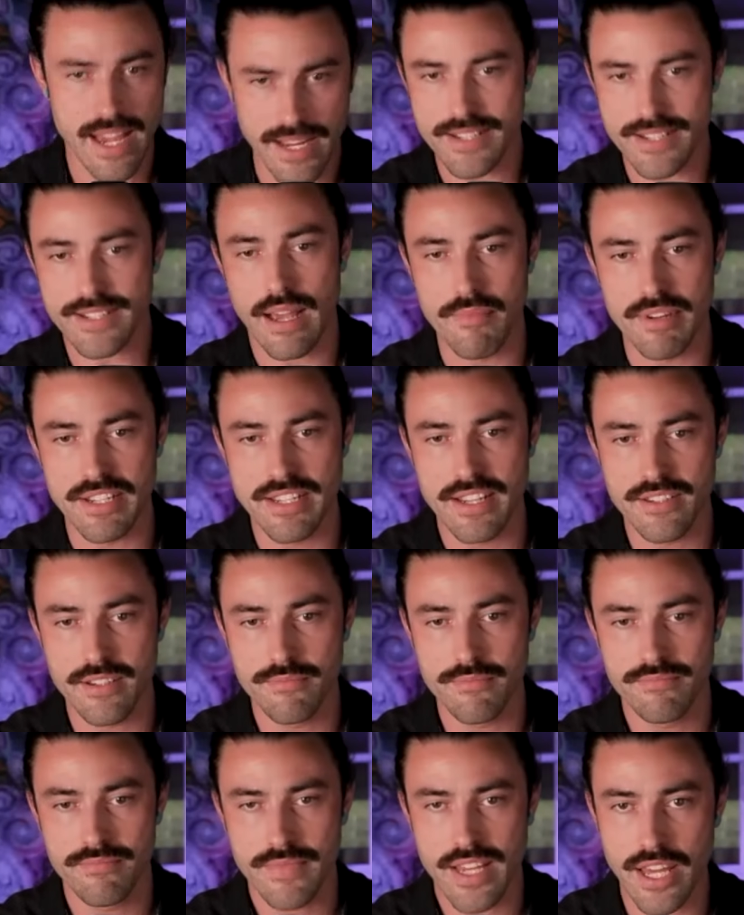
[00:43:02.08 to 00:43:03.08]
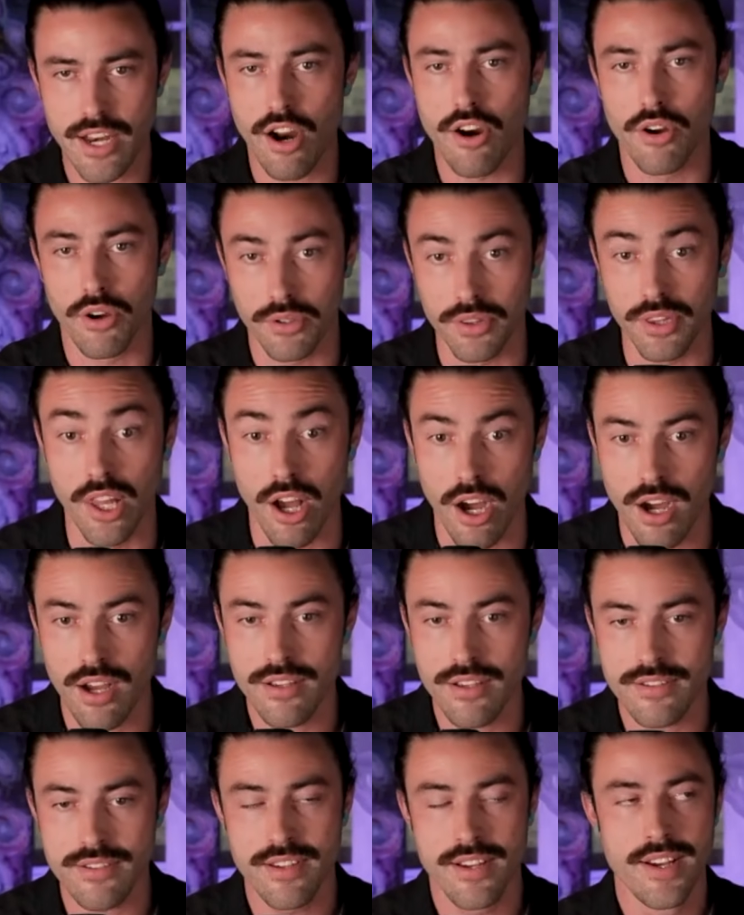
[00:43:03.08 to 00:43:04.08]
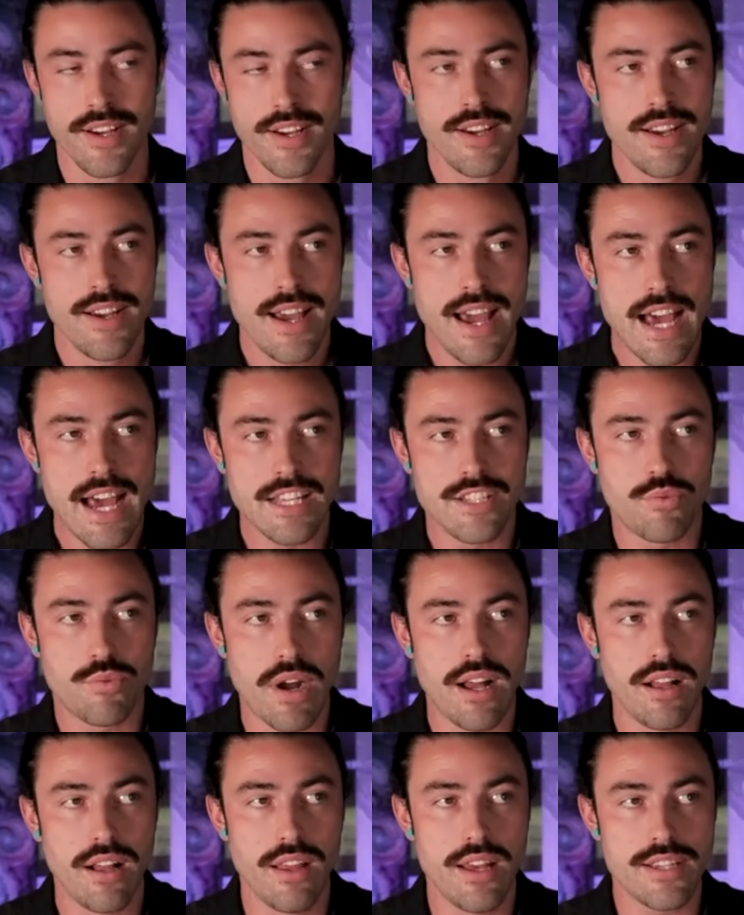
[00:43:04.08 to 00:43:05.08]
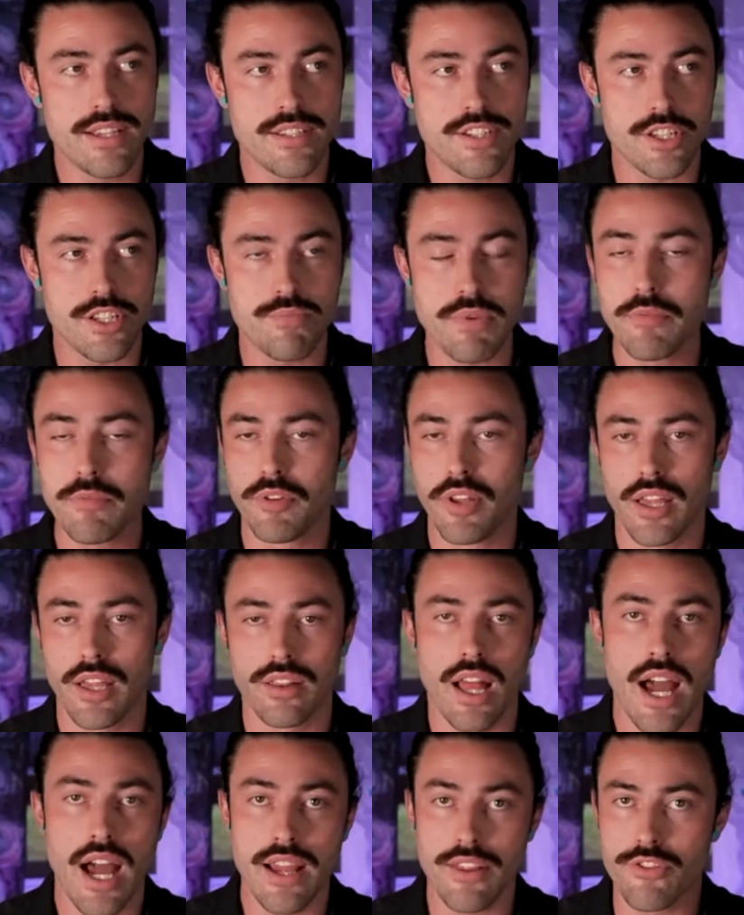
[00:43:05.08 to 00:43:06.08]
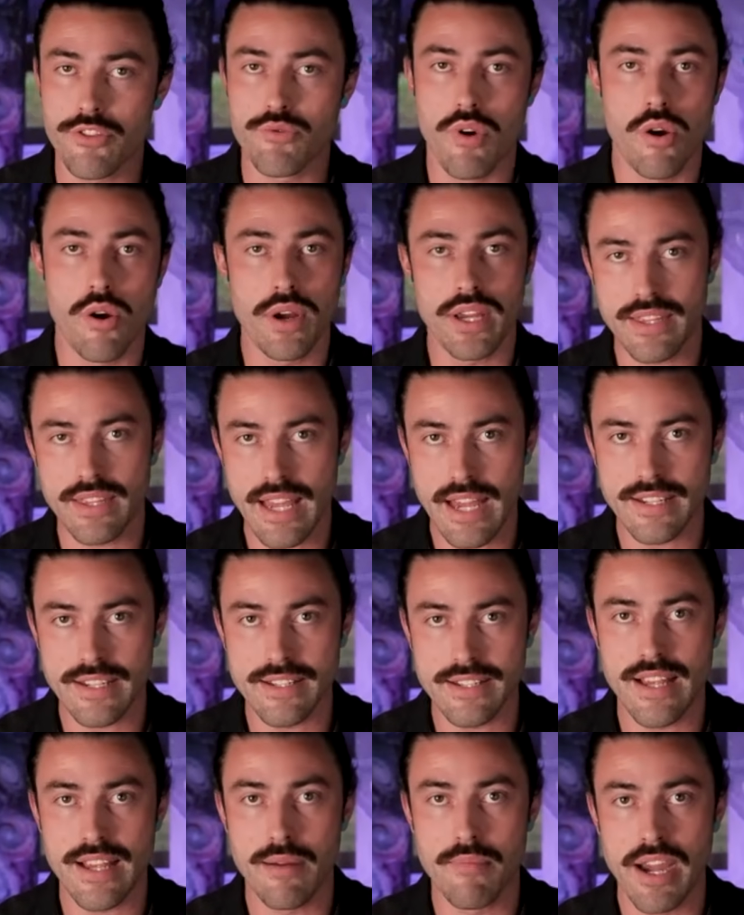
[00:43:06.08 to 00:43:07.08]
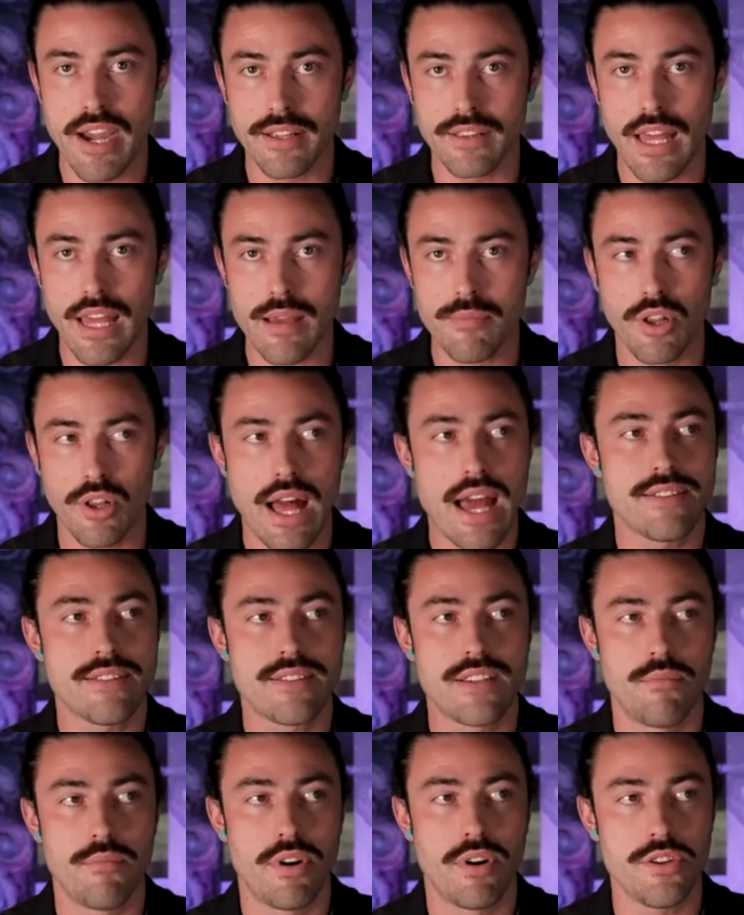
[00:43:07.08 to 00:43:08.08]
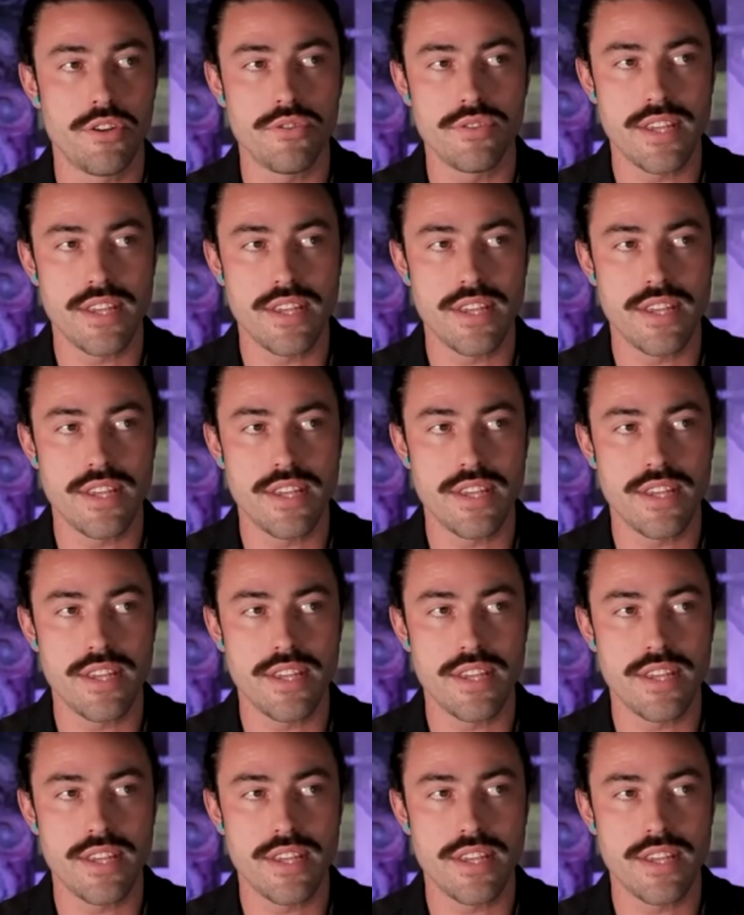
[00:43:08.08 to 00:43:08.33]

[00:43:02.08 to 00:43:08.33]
anti Semitism in our own laws, as well as just people online throwing the anti Semite label at someone who